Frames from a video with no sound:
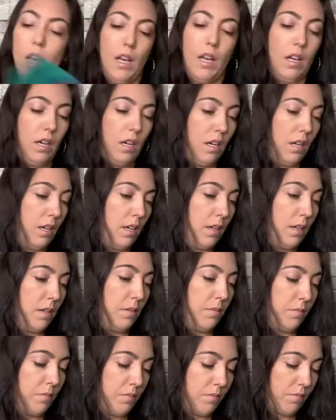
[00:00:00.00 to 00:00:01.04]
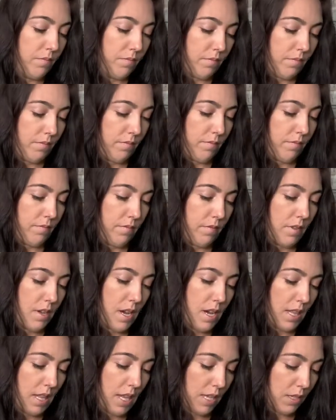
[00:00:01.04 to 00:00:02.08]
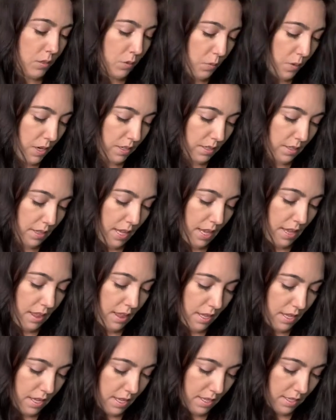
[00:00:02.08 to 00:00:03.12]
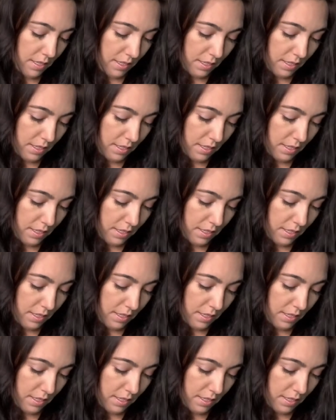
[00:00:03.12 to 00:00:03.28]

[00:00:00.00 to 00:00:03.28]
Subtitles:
I like sweaters like this.